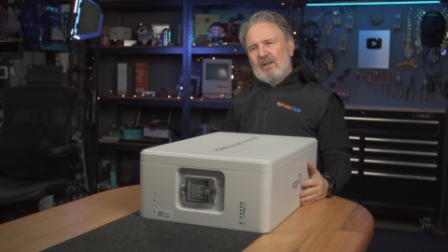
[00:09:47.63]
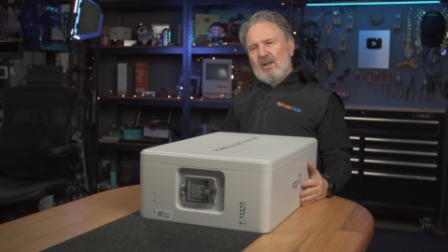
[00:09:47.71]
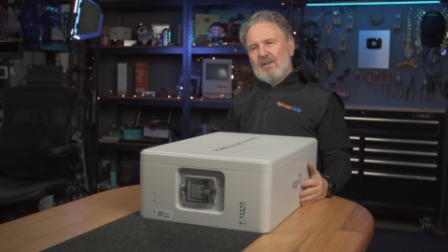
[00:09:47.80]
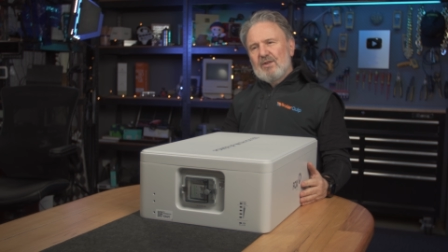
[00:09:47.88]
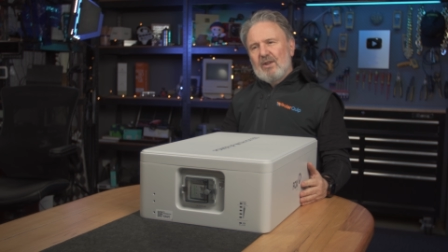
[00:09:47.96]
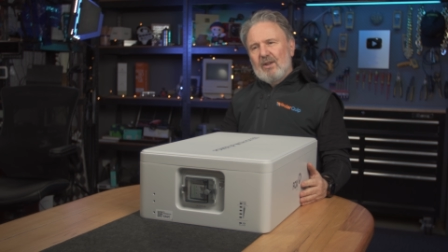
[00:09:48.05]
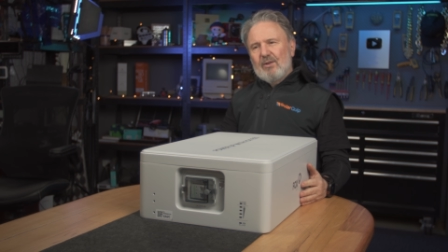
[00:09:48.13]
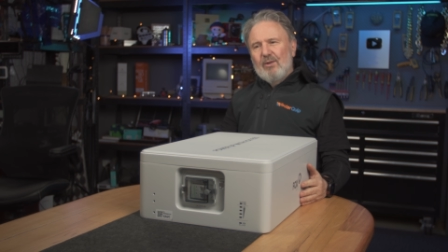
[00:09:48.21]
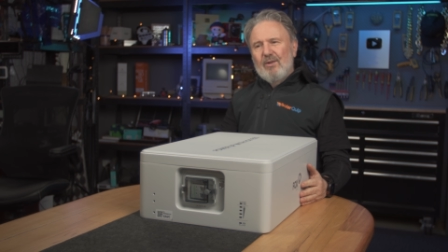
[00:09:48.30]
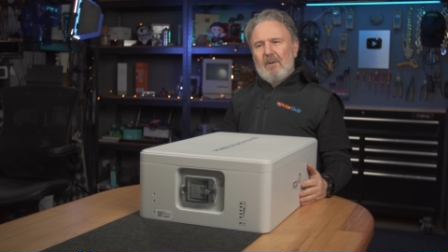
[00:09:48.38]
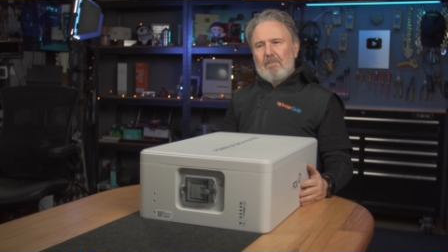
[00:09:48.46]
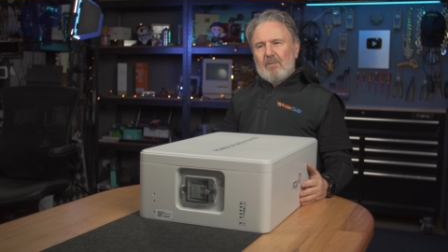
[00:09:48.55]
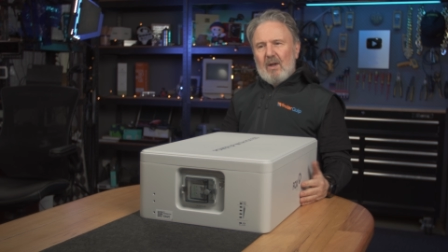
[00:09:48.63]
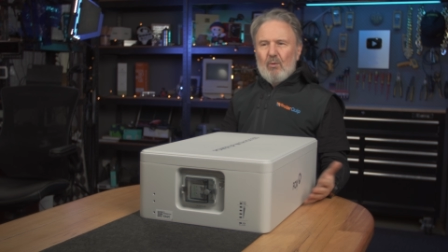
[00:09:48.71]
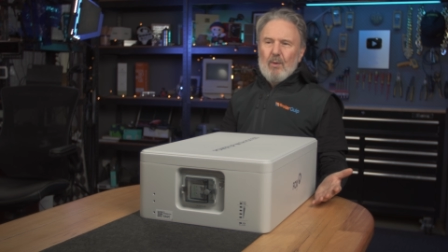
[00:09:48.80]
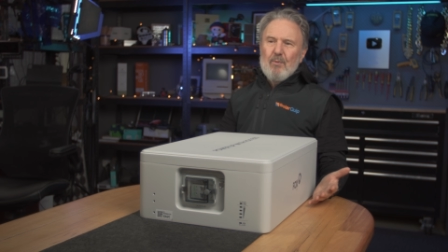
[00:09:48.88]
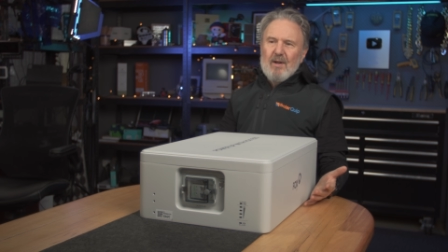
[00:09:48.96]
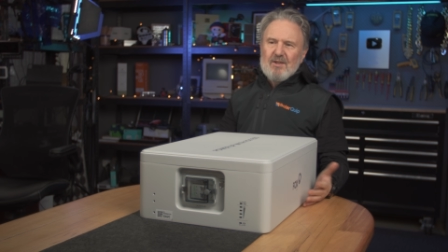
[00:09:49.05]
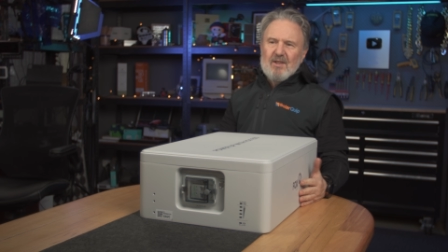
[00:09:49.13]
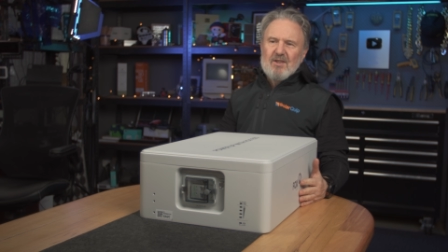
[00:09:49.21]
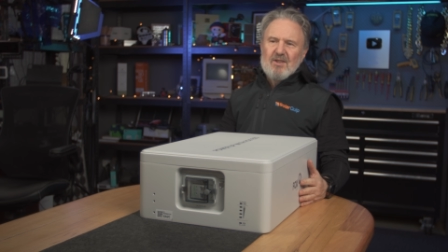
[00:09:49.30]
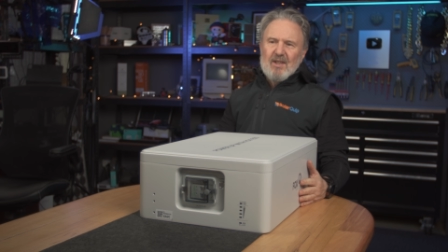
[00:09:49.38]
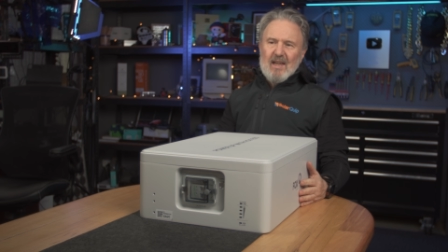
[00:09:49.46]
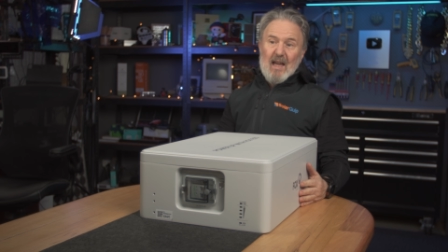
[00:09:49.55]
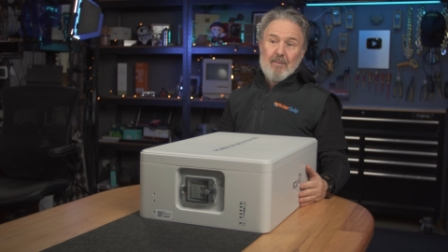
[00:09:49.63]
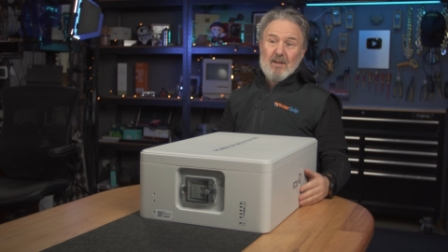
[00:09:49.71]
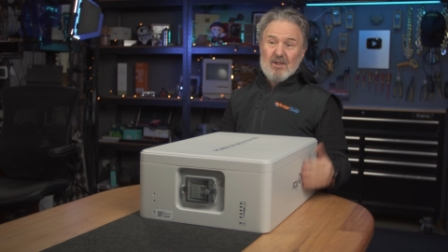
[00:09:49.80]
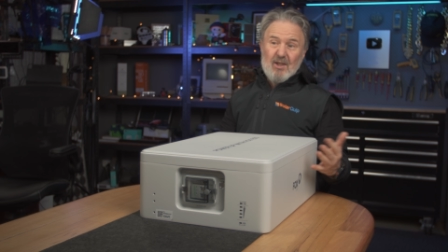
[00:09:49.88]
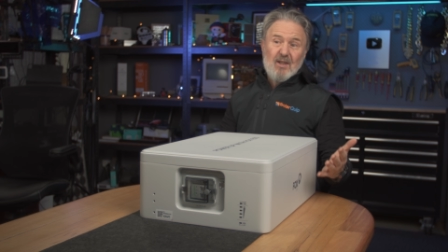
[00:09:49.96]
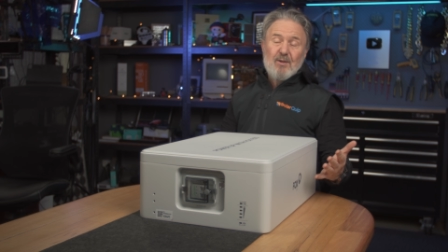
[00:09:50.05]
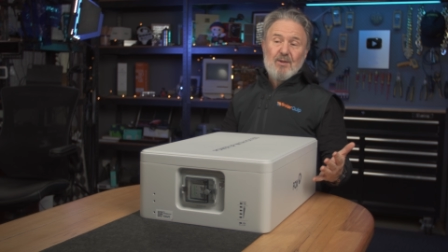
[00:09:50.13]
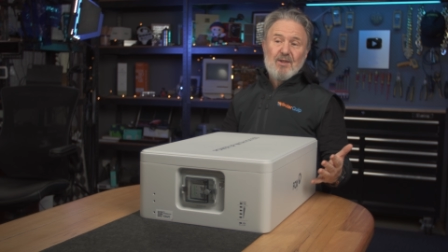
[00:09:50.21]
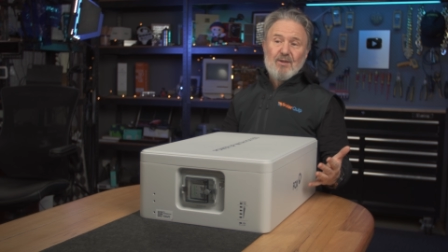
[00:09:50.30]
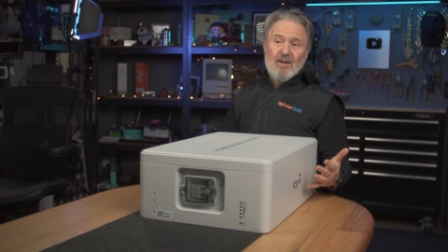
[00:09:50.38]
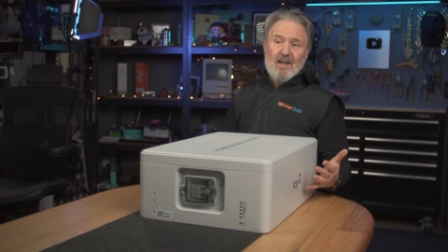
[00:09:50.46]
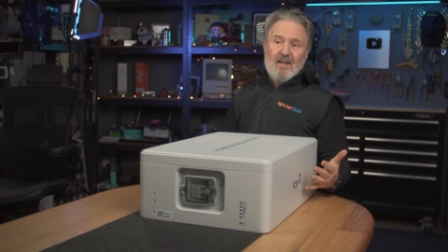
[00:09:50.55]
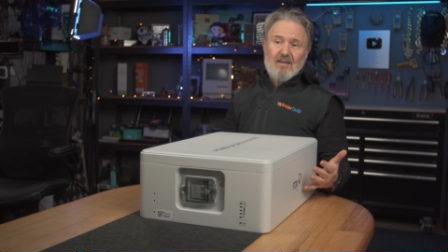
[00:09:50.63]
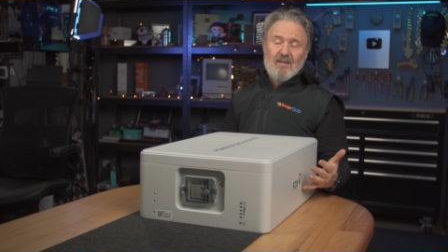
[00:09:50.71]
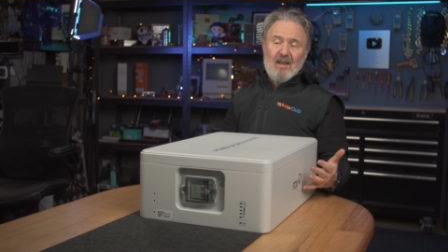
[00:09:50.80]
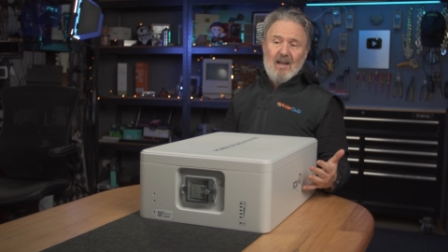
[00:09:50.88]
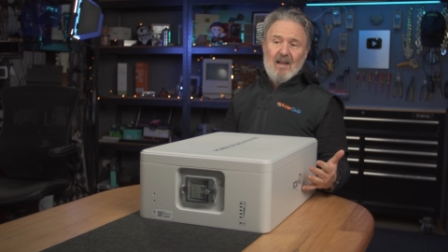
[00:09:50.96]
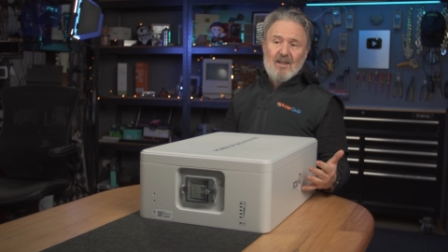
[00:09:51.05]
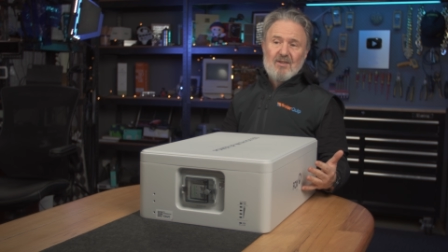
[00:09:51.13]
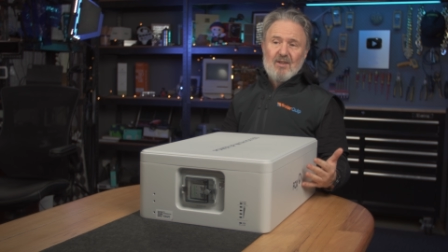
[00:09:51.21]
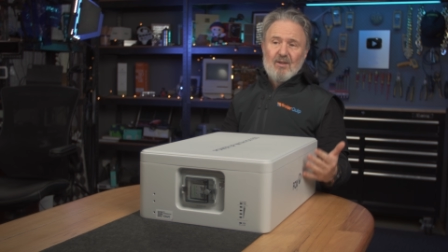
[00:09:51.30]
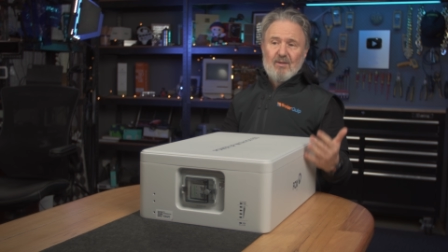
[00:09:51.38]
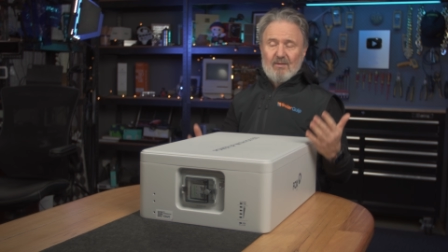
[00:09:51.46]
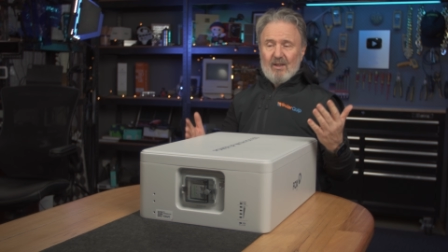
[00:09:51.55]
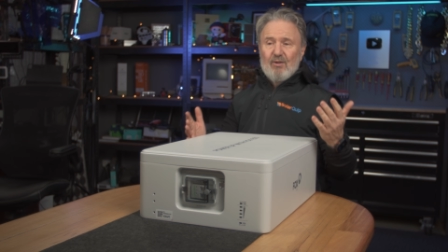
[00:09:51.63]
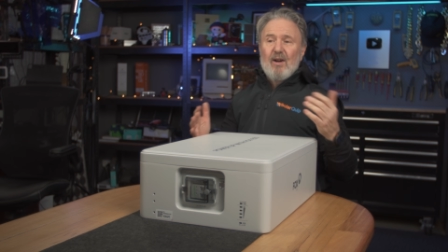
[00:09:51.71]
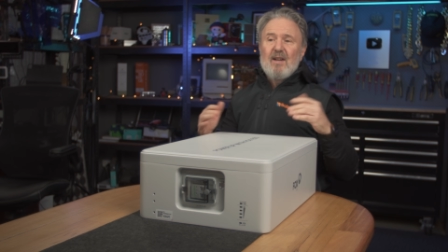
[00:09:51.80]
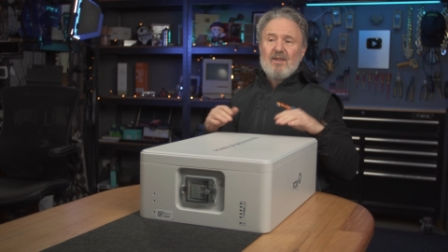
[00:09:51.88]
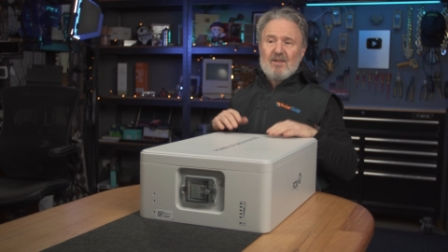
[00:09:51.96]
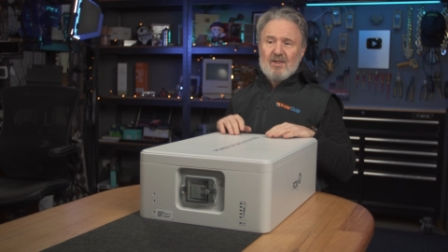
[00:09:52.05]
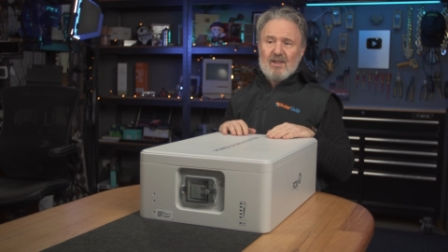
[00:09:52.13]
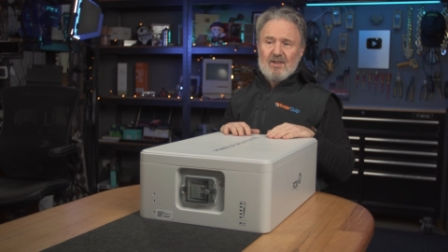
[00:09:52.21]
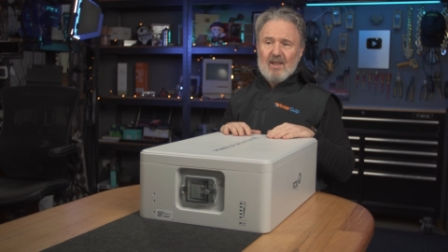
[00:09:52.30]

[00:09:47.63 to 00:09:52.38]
life cycle. One way is just to say how many cycles there are, uh, so greater than 6,000.